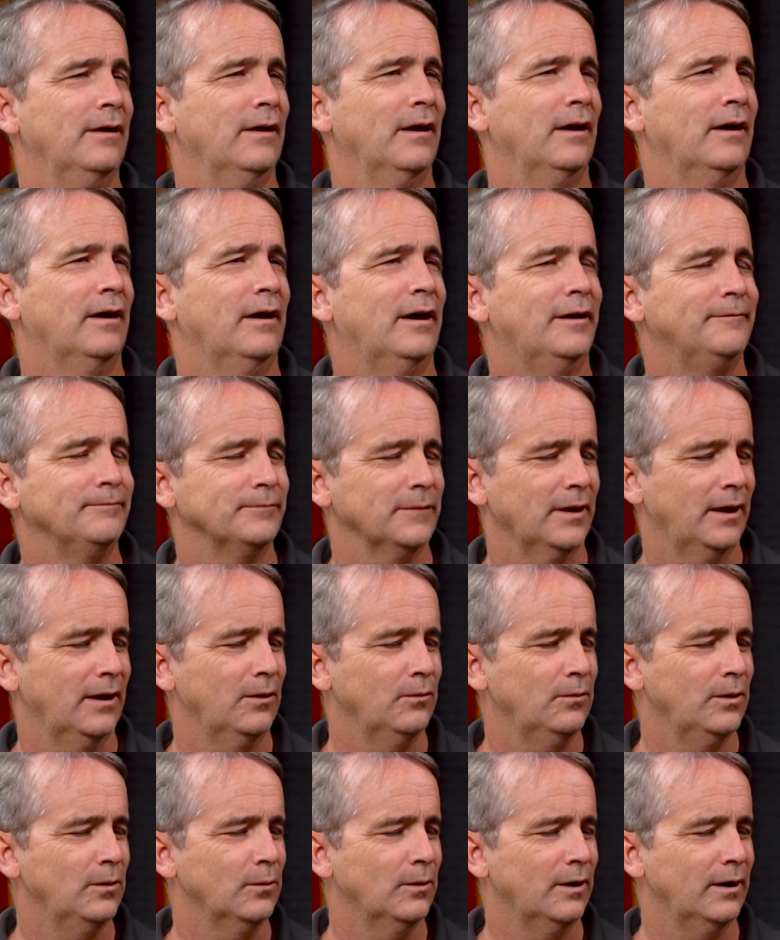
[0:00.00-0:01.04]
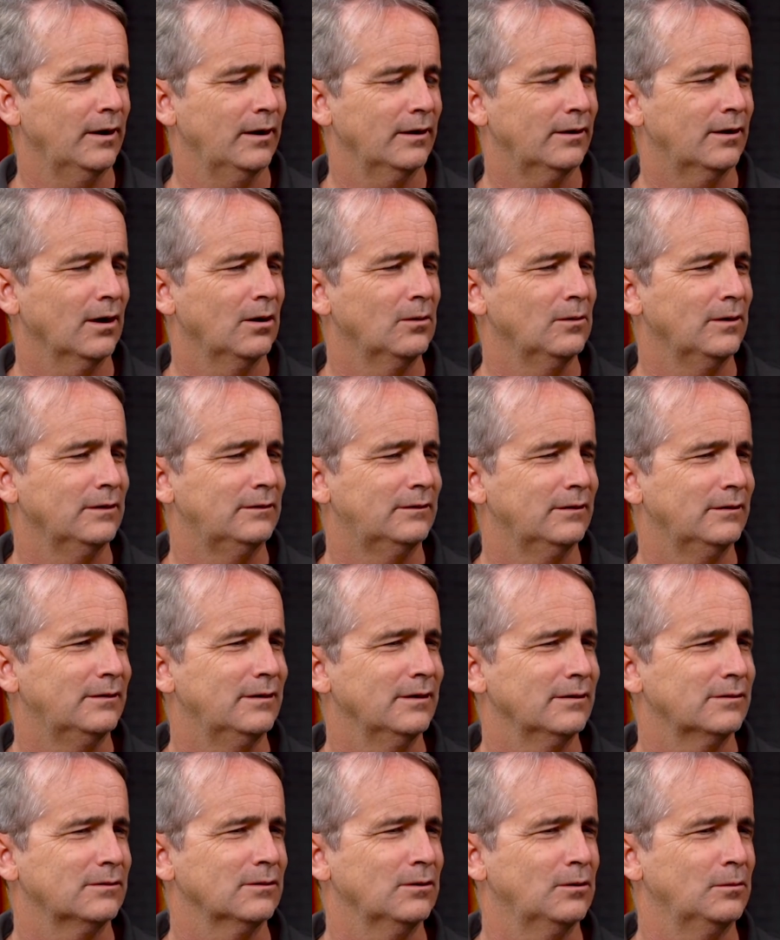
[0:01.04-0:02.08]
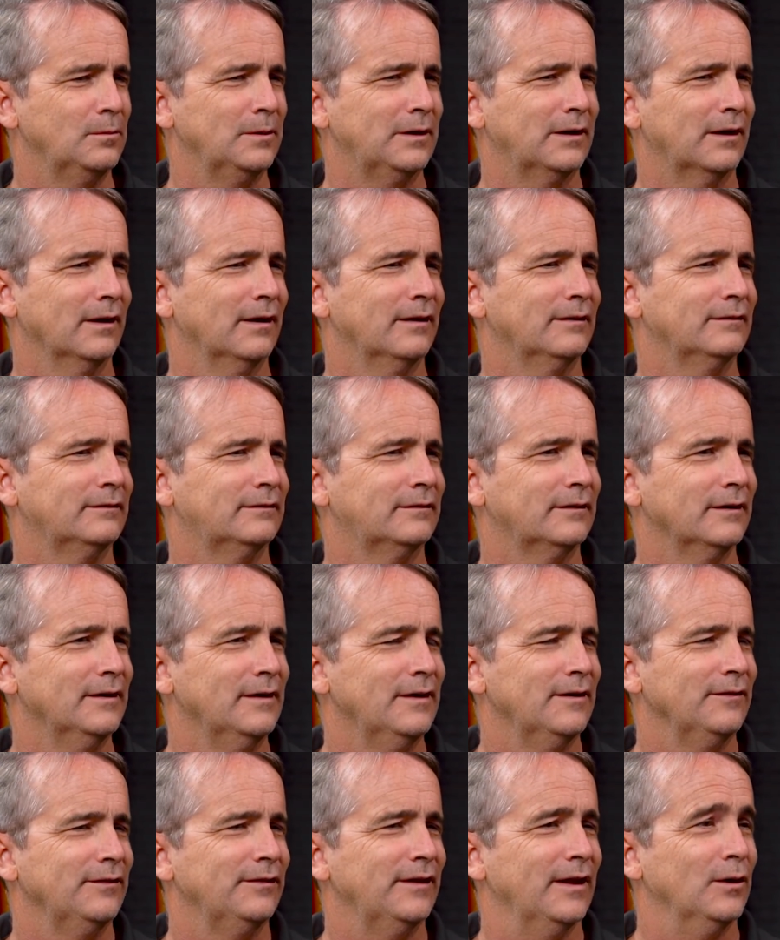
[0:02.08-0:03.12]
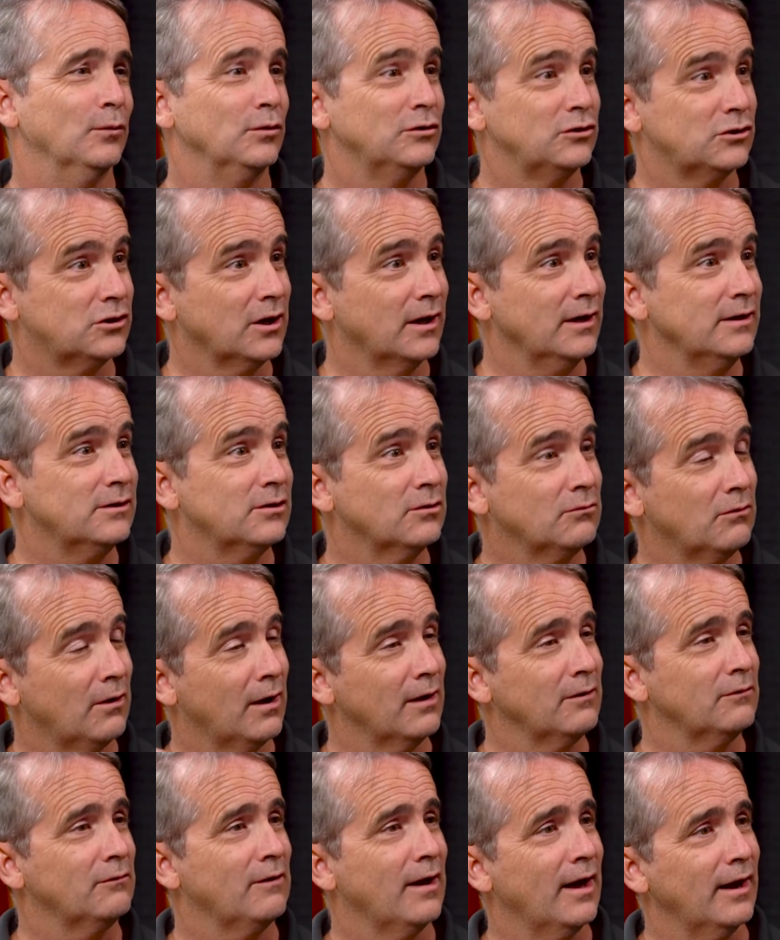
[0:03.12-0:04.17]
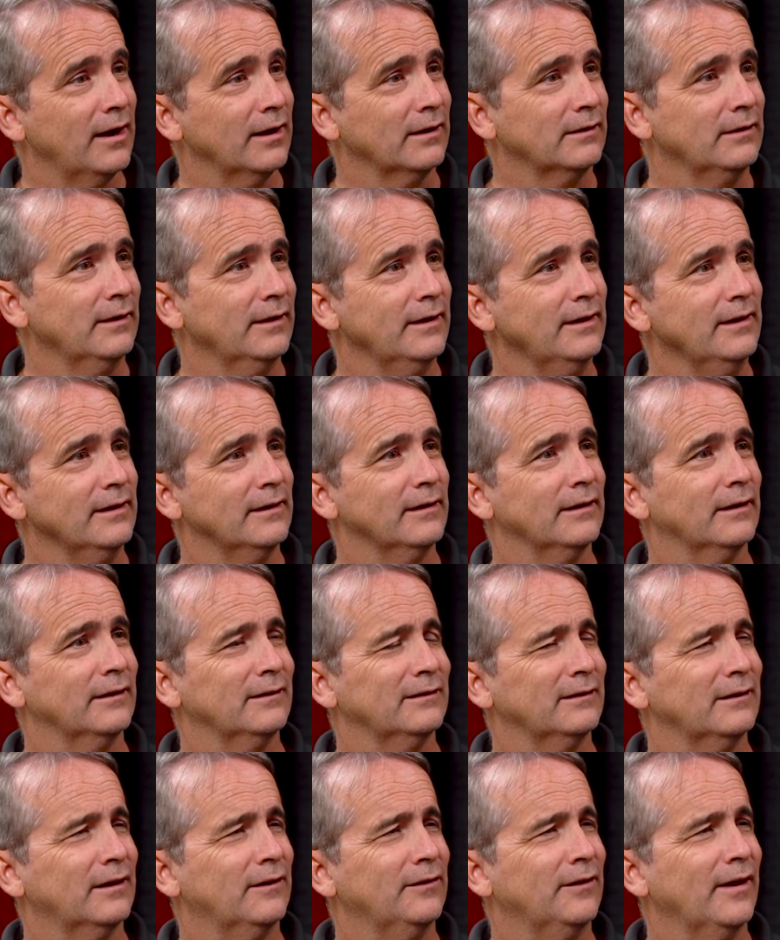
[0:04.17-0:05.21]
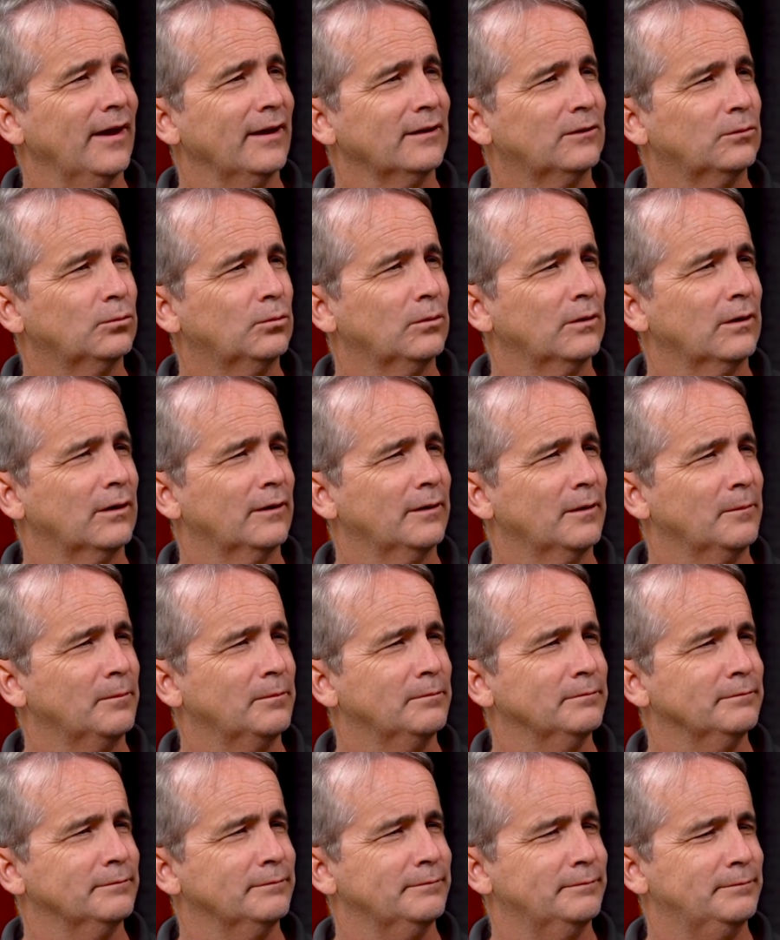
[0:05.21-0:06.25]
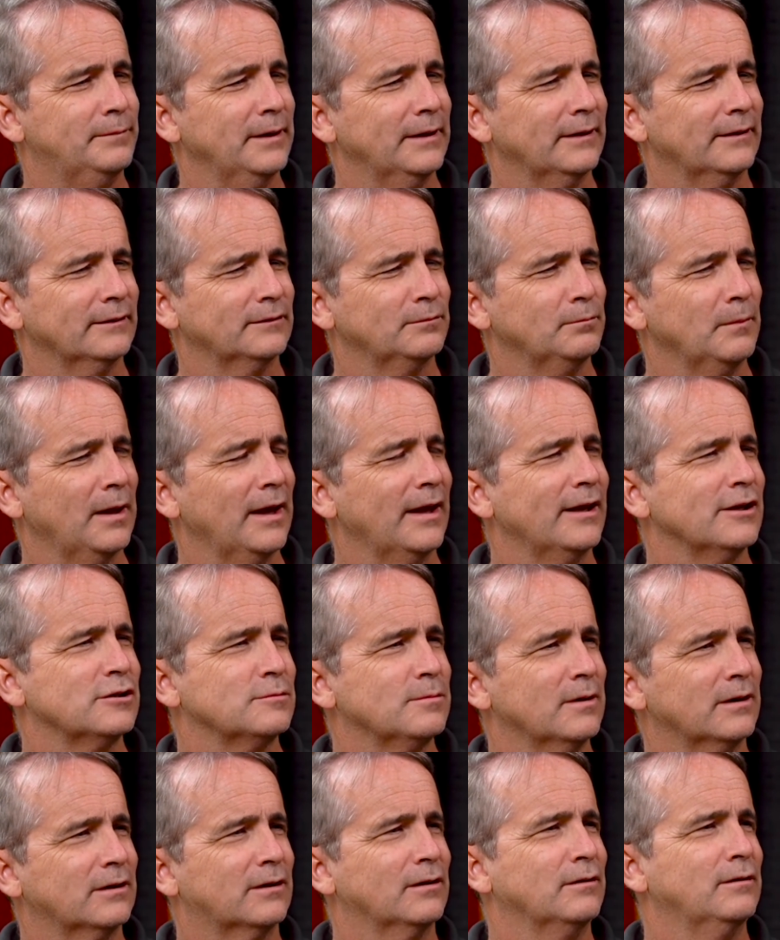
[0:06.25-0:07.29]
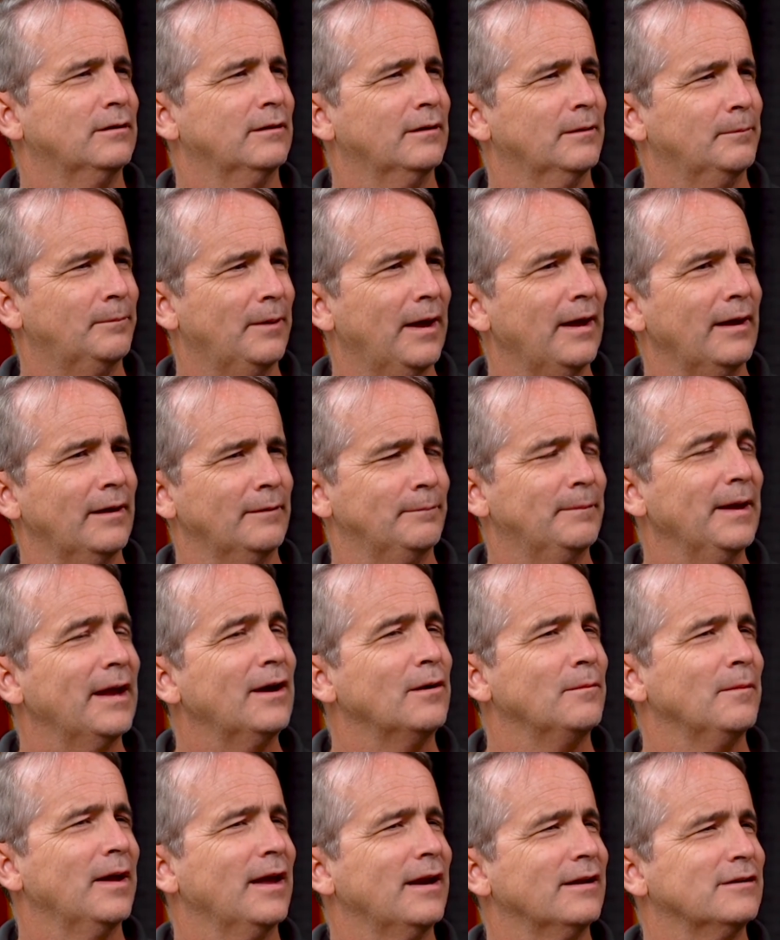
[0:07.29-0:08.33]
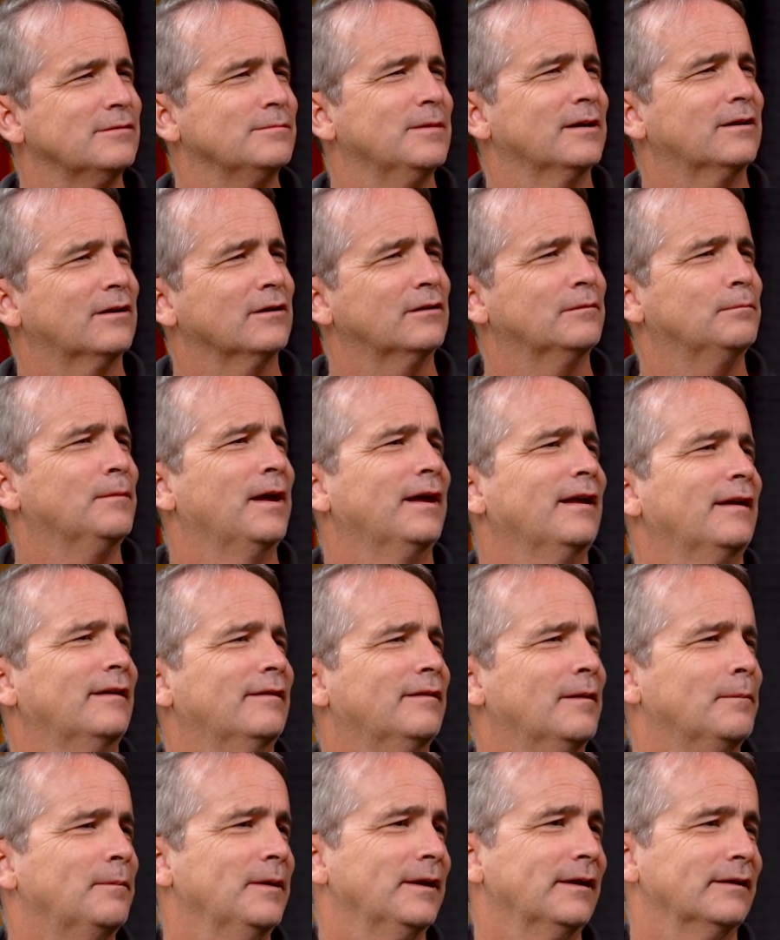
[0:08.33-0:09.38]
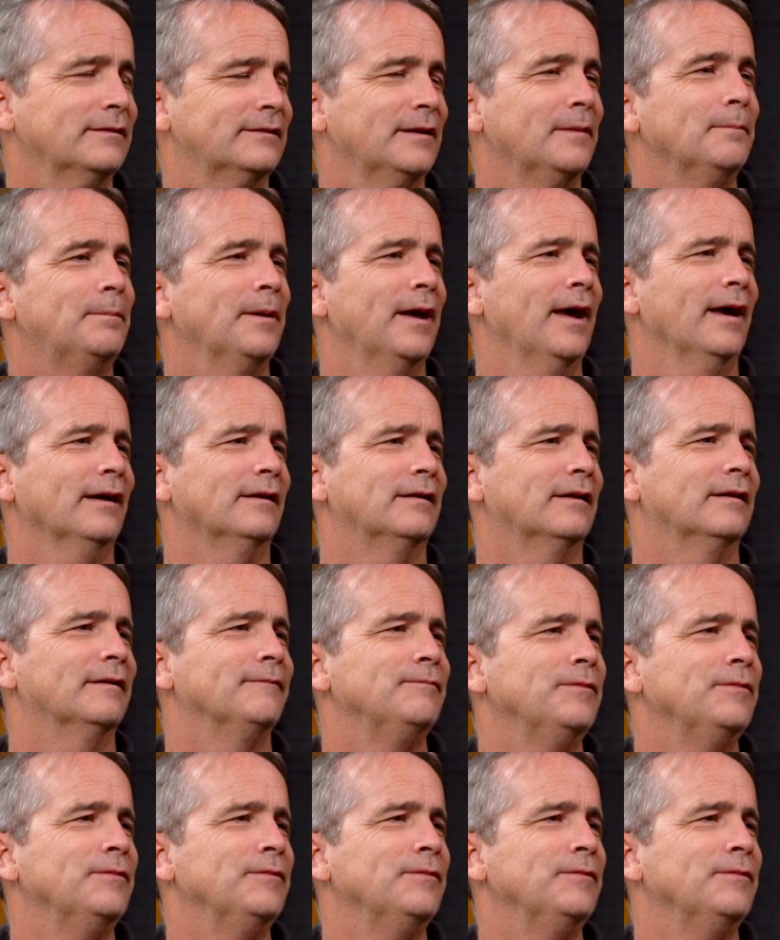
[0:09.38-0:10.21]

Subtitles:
And we wanted to go into digital because it was changing radically. And that's where the biggest management better management could make the biggest impact.